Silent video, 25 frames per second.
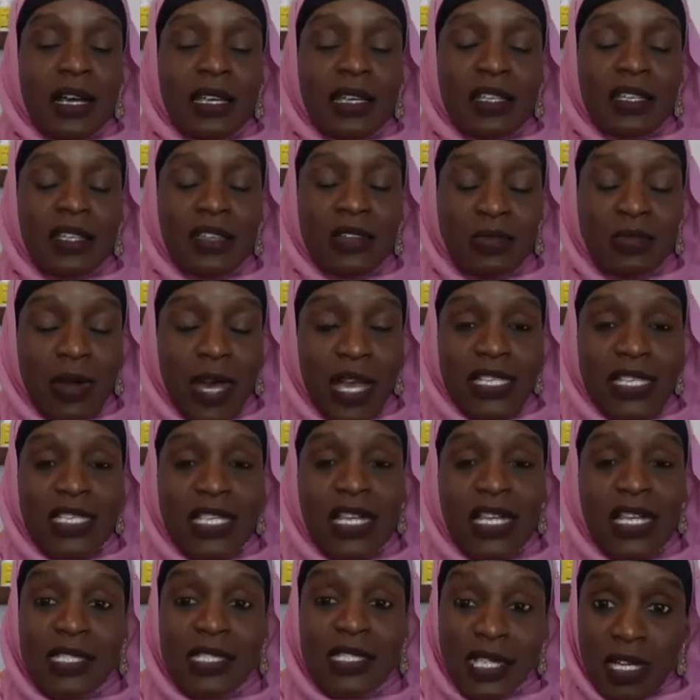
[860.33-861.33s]

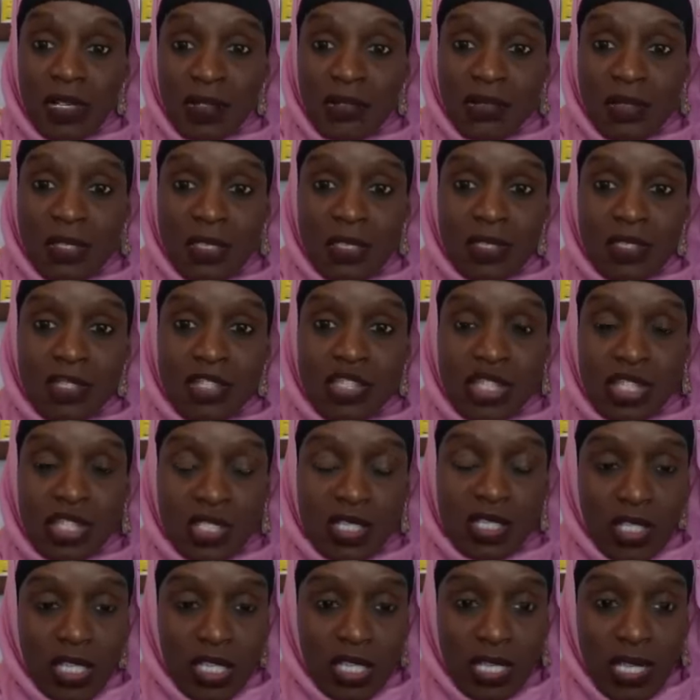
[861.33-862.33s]
U.S. adults
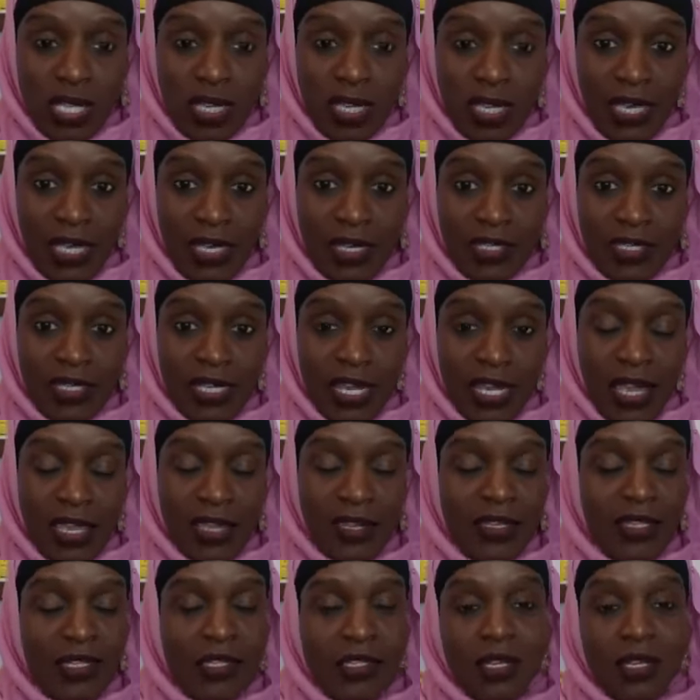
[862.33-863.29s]
should eat a day.